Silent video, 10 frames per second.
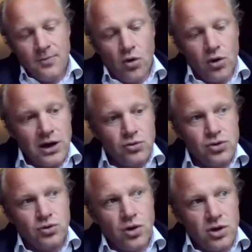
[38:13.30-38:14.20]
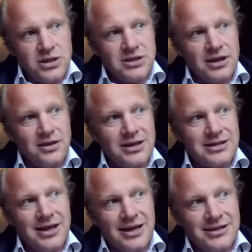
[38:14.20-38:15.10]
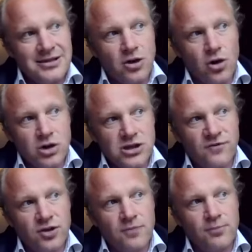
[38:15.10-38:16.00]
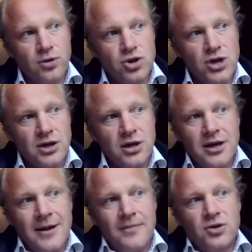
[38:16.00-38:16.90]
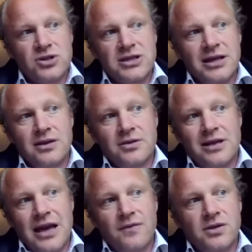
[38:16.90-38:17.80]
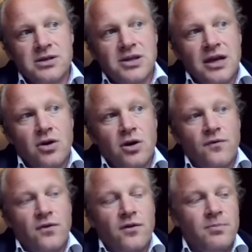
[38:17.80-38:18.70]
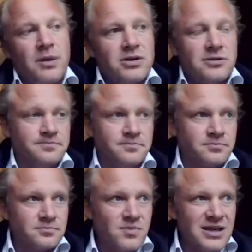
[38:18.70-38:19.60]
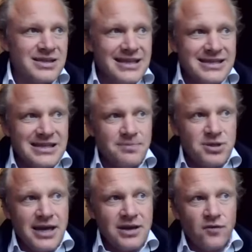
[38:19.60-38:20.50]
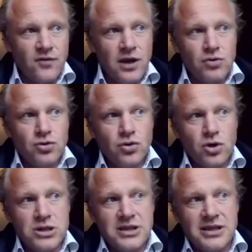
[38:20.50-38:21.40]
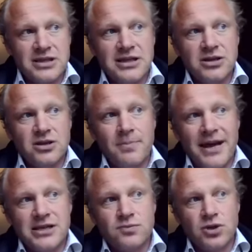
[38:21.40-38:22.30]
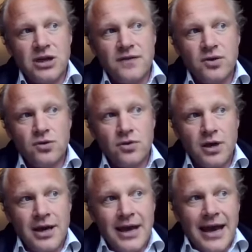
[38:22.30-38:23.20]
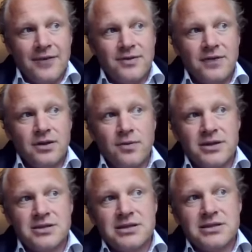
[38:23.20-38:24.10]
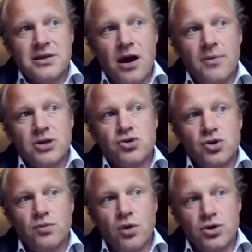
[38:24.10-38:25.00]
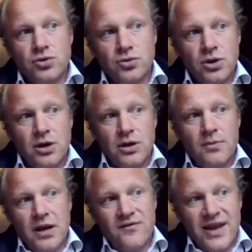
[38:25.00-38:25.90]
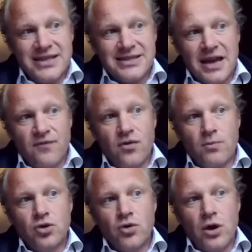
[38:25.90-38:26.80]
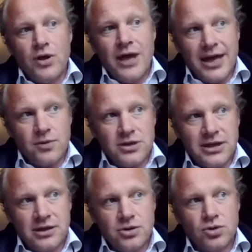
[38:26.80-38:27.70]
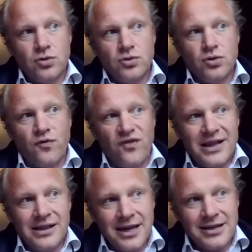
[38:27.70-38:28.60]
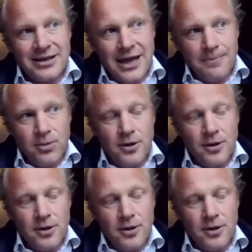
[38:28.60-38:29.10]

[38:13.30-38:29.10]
or loan to cost. In this case, the cost for the project, you see levels there of about 60% of loan to cost that senior banks would give you. And then the question is, how much do you want to invest from your own equity to fill that gap,